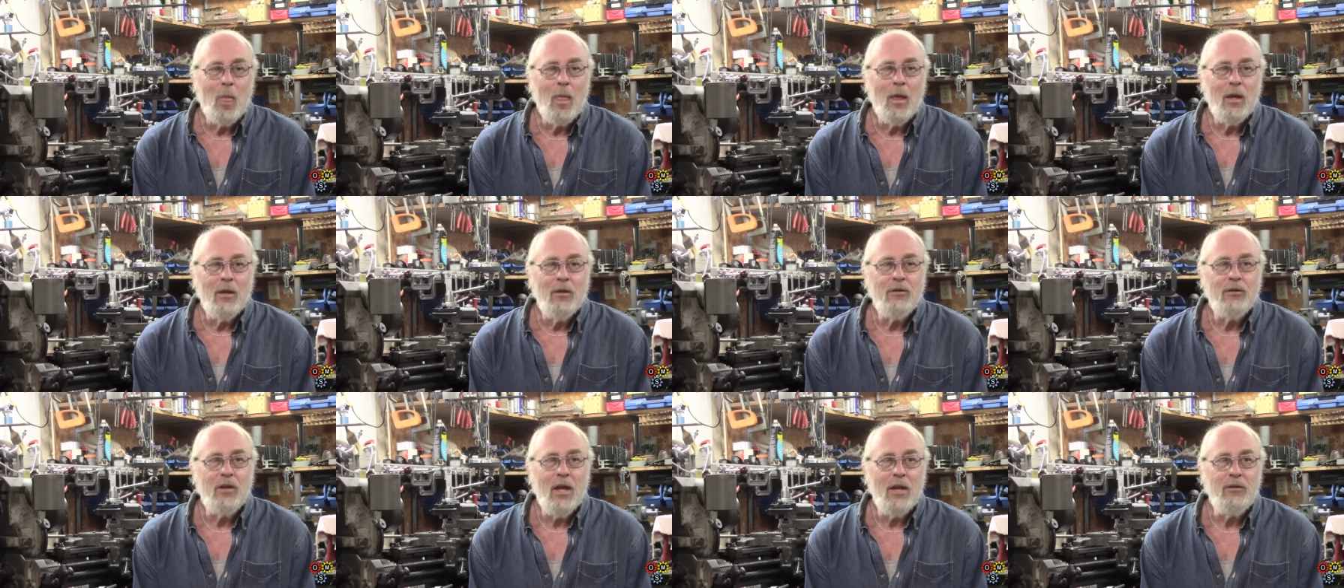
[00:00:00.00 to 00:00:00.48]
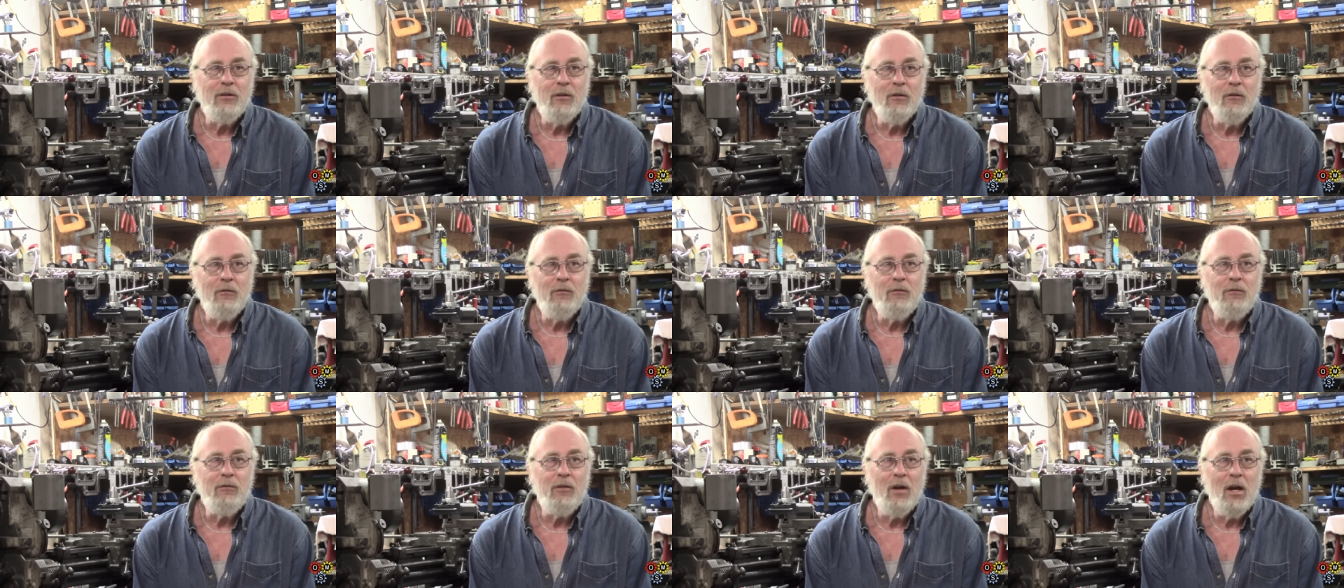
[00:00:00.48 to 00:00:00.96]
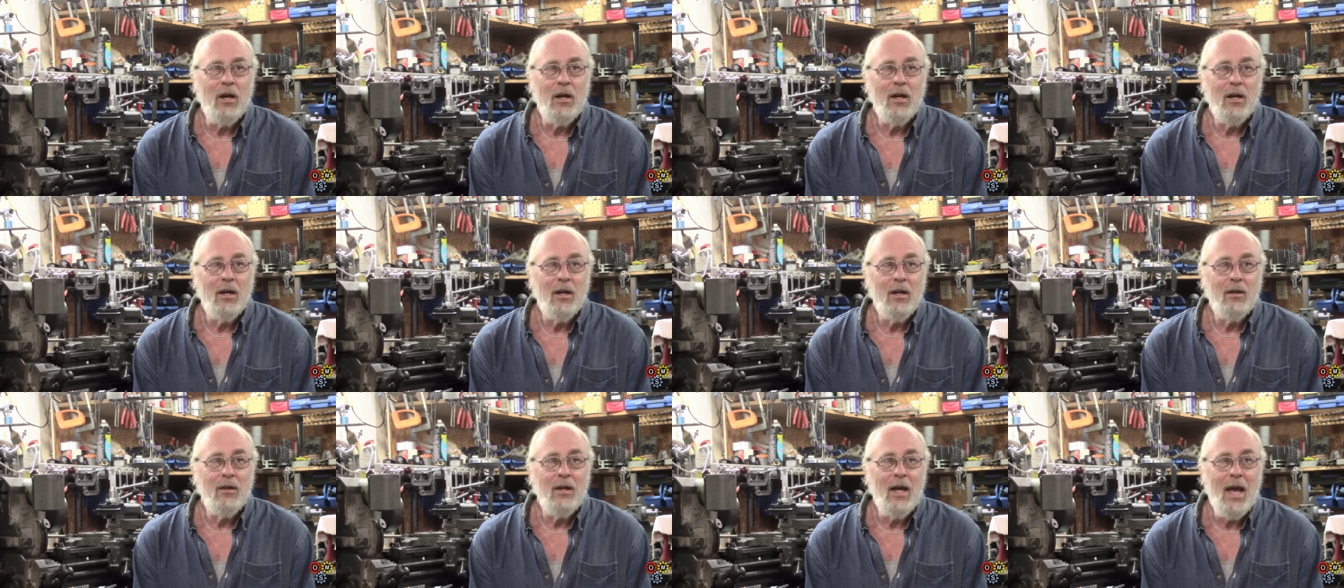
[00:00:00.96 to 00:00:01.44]
set of
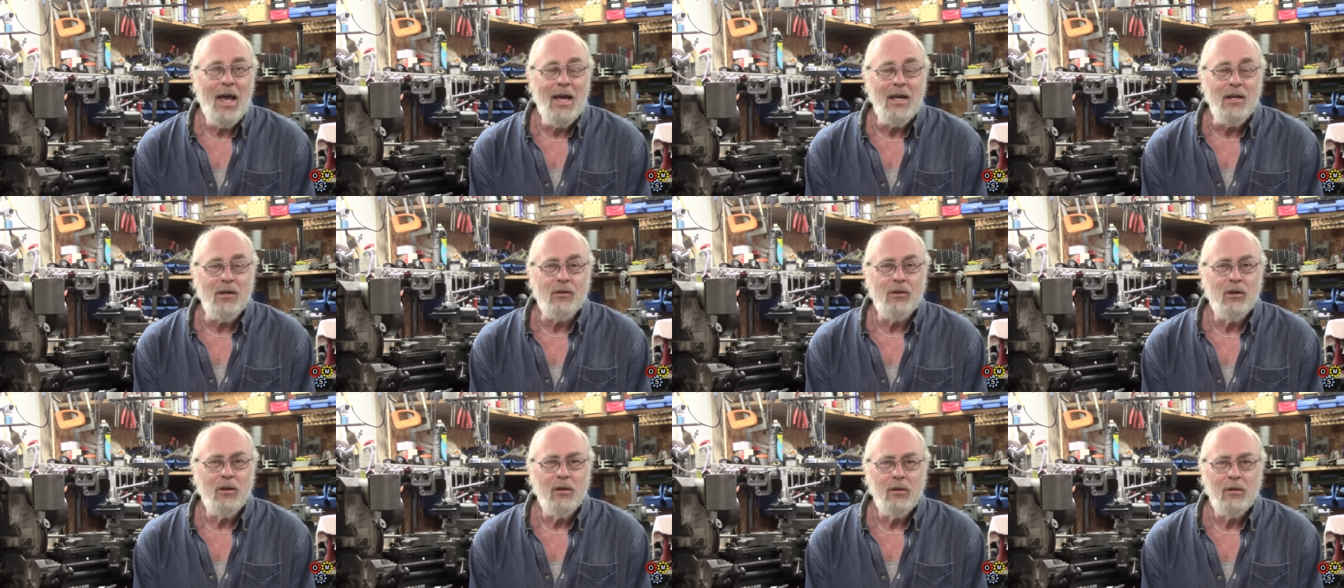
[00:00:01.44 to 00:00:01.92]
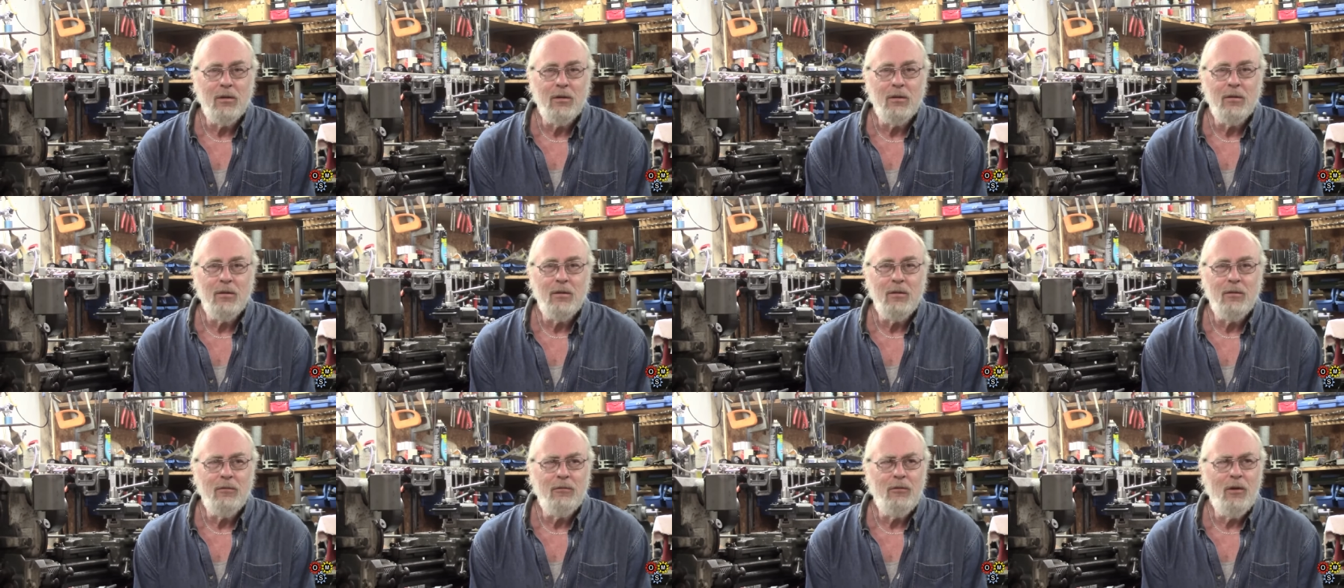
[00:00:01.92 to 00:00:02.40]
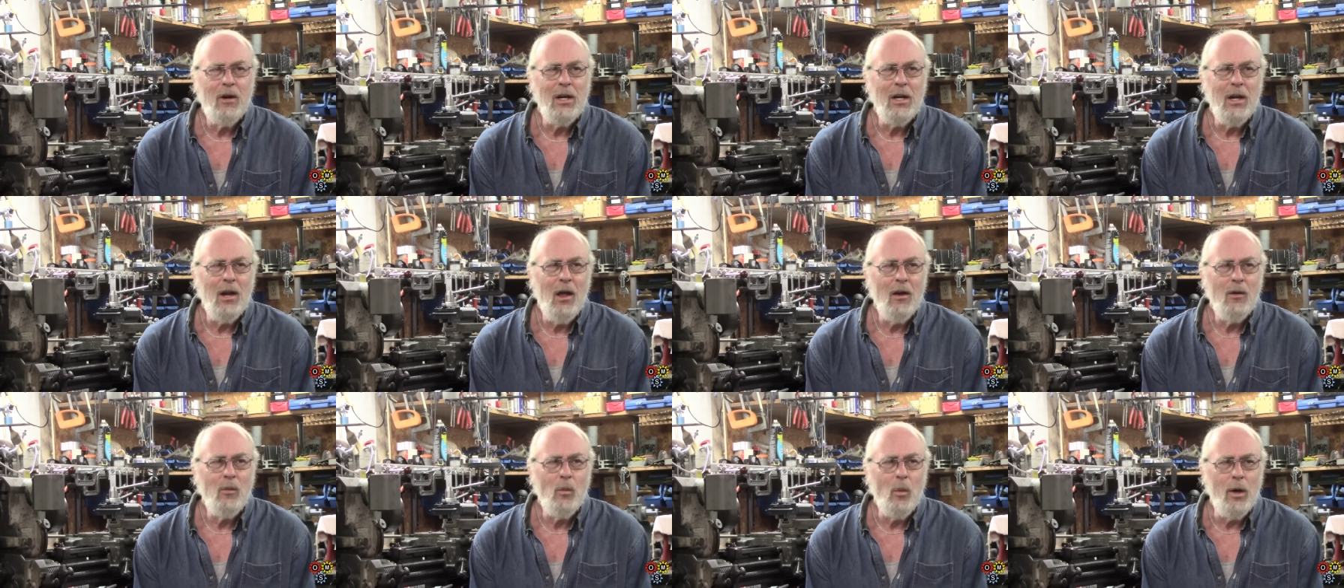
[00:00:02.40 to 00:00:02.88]
uh, eight very
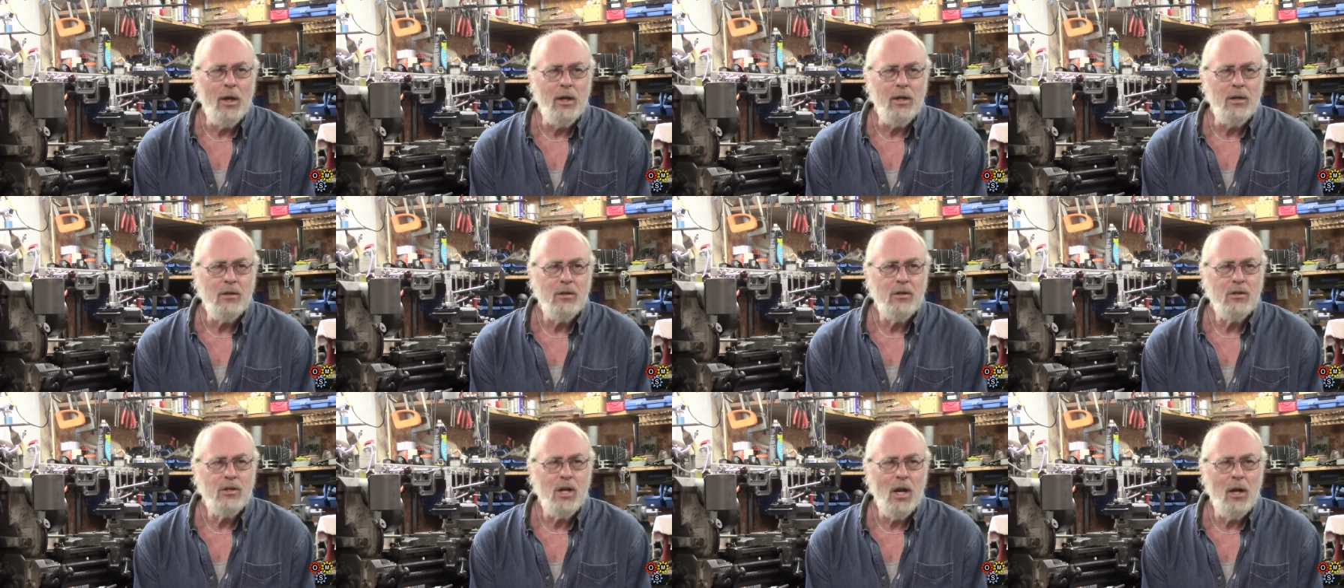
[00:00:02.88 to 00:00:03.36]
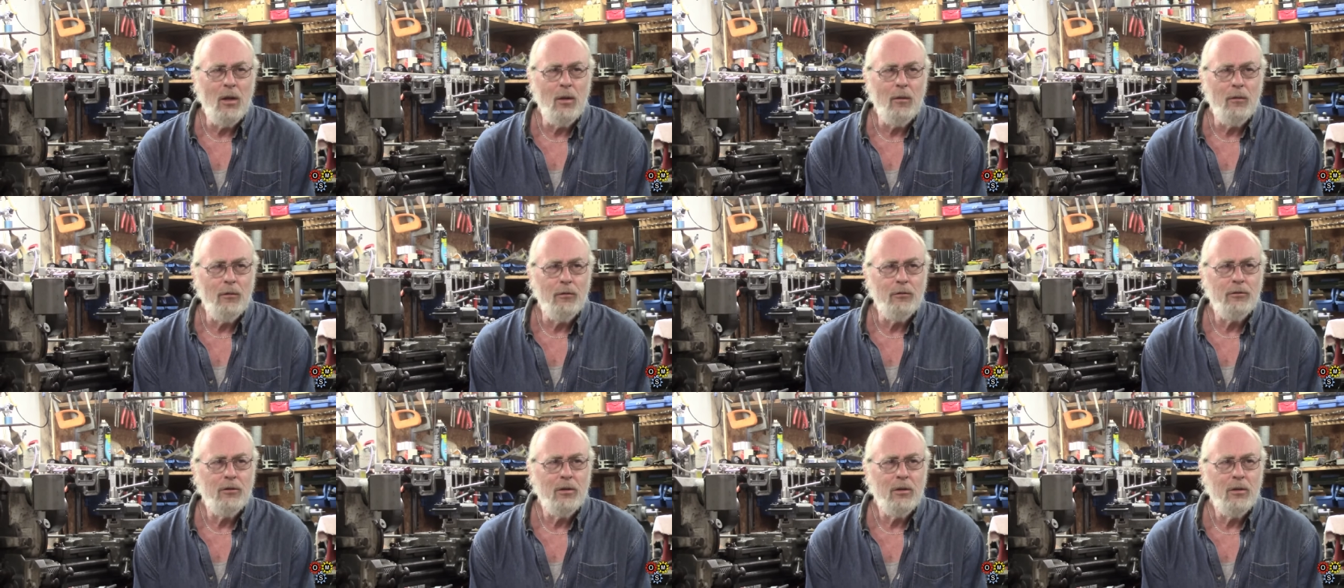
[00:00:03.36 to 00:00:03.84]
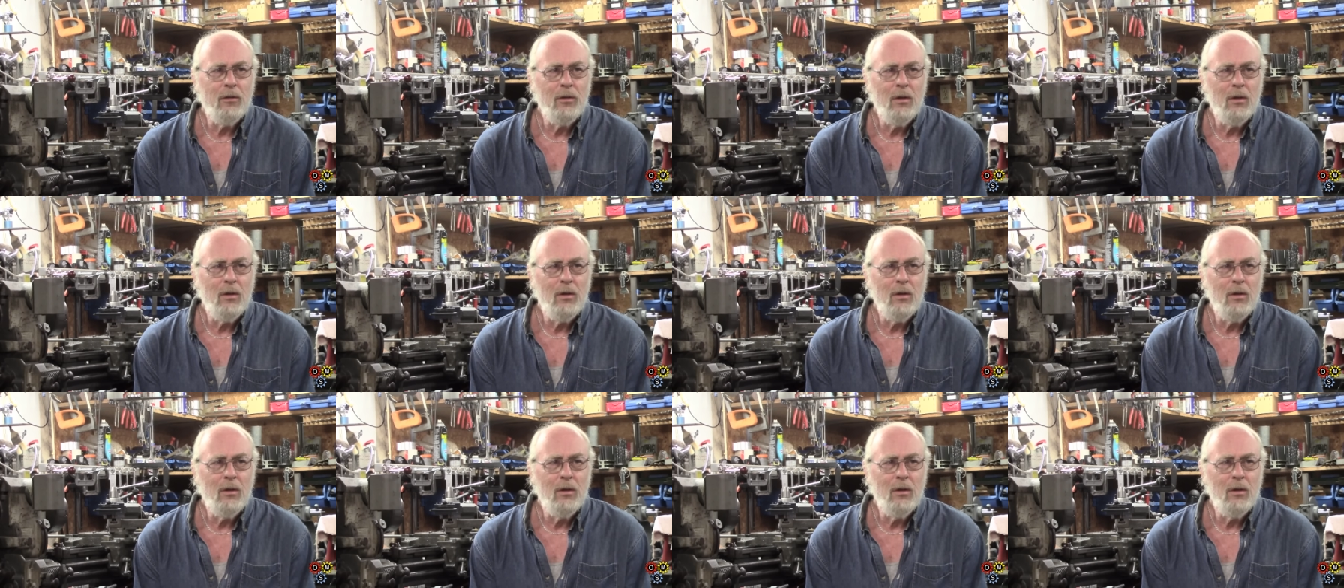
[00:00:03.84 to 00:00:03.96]
lightweight shelves.